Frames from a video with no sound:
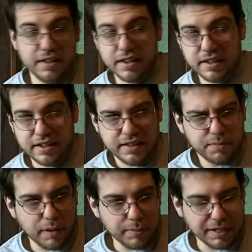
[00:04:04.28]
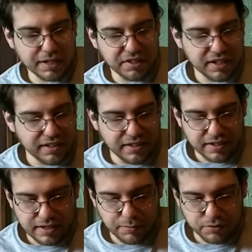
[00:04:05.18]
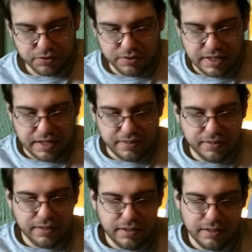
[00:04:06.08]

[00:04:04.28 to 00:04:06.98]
yeah, that's probably not a good idea. I won't do that.